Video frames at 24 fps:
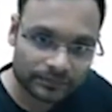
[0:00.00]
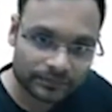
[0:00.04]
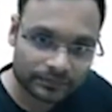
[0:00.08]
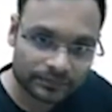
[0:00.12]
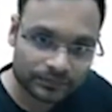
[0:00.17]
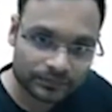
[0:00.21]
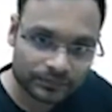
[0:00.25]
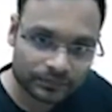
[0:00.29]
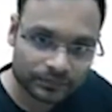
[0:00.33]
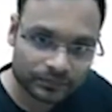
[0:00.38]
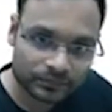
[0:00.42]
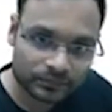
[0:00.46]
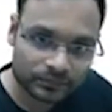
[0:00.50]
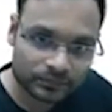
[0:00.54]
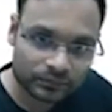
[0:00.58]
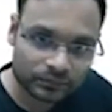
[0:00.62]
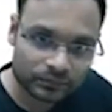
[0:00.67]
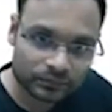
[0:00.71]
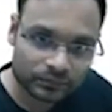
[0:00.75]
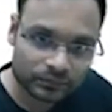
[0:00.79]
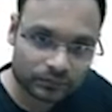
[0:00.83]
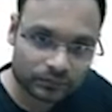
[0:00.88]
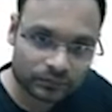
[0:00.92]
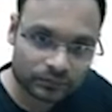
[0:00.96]

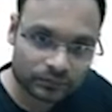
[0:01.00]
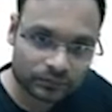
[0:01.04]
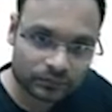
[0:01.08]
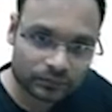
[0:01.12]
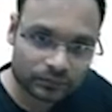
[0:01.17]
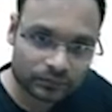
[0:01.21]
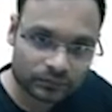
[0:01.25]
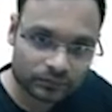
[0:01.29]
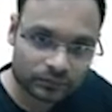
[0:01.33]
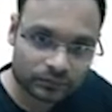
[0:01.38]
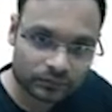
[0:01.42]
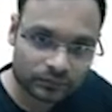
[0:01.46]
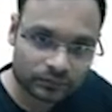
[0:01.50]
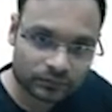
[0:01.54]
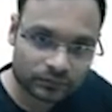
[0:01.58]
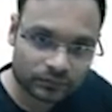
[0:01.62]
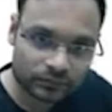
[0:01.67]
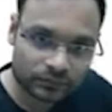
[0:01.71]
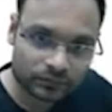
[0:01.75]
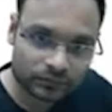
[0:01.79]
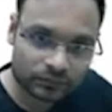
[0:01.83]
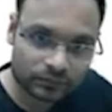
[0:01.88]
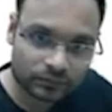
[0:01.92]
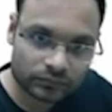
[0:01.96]

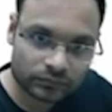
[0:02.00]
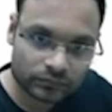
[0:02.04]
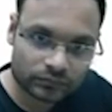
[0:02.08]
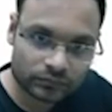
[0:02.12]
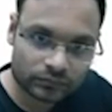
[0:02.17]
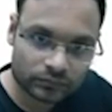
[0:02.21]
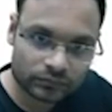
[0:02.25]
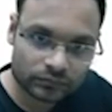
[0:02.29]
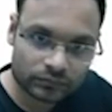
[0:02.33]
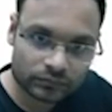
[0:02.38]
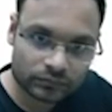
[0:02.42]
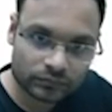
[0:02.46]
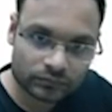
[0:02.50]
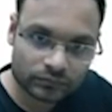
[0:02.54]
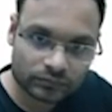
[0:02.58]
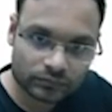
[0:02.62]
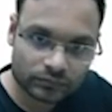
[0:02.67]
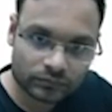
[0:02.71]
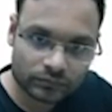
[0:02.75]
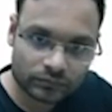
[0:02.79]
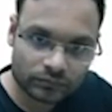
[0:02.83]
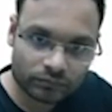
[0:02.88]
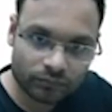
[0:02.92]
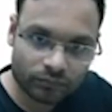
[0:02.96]

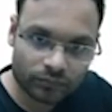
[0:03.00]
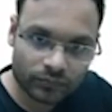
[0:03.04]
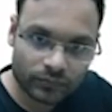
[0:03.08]
Nobody speaks.